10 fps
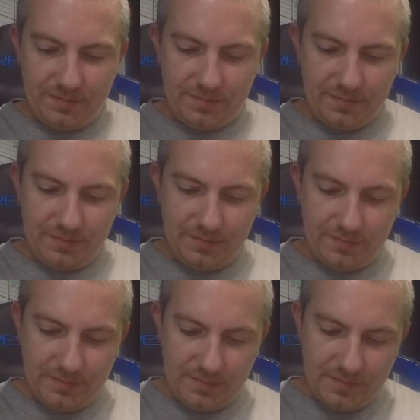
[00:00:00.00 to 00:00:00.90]

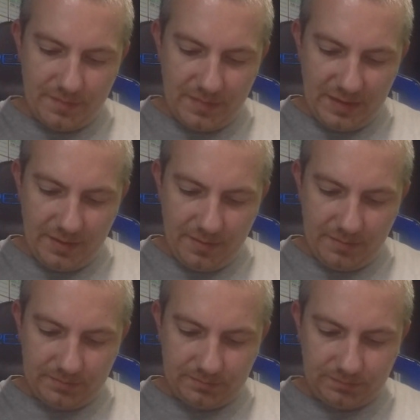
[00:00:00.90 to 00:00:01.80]

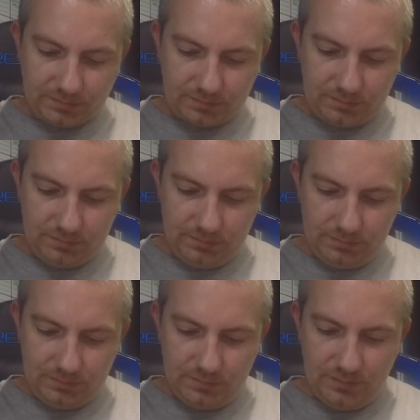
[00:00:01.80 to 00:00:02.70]

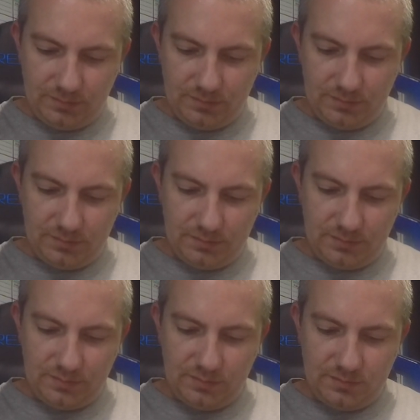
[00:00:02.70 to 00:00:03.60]

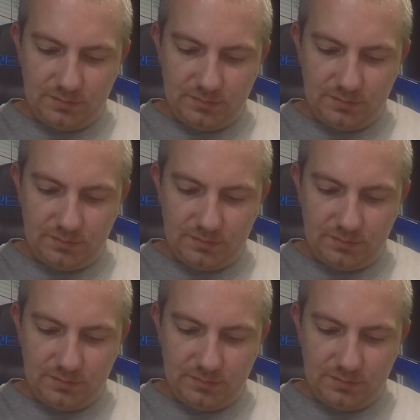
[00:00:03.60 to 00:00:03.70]
Nobody speaks.